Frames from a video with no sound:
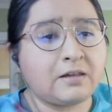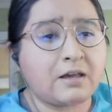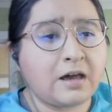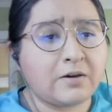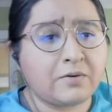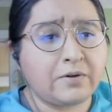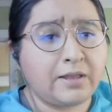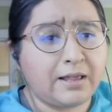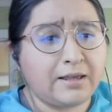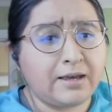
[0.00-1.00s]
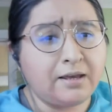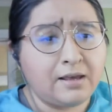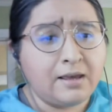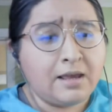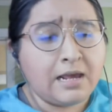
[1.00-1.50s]
Gaga,
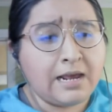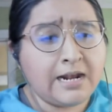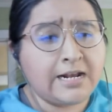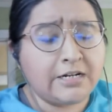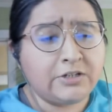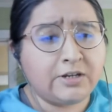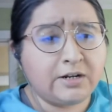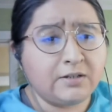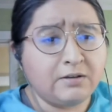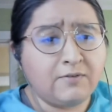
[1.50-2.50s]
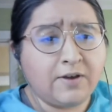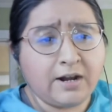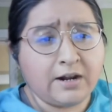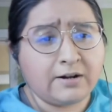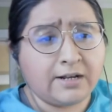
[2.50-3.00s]
and you can also find
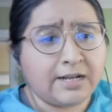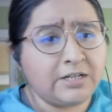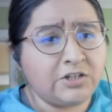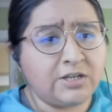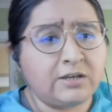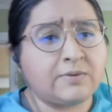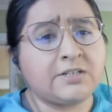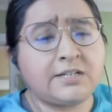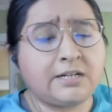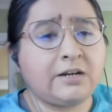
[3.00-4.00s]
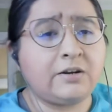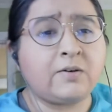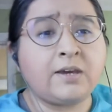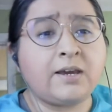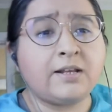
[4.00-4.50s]
it on IG, which I didn't know
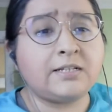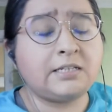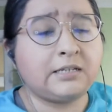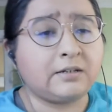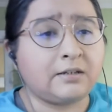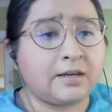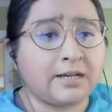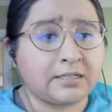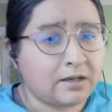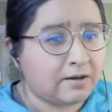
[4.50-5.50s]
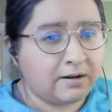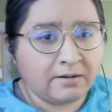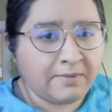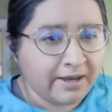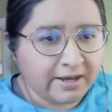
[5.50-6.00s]
that until I saw it on
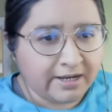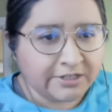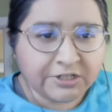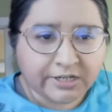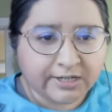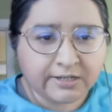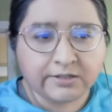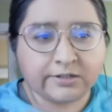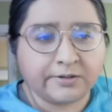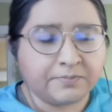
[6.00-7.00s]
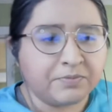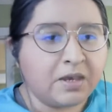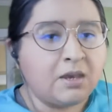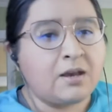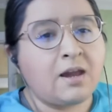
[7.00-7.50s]
my IG. So,
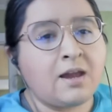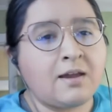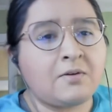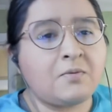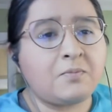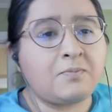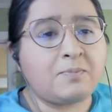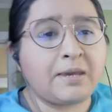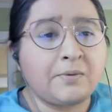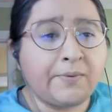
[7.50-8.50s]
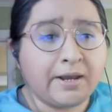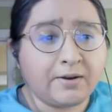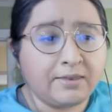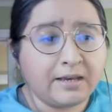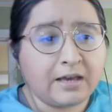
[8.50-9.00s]
be
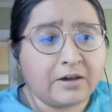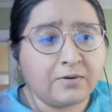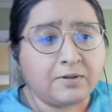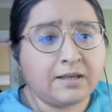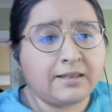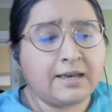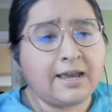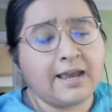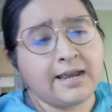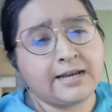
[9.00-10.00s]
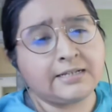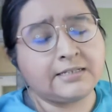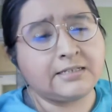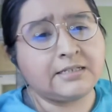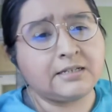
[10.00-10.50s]
aware that Gaga and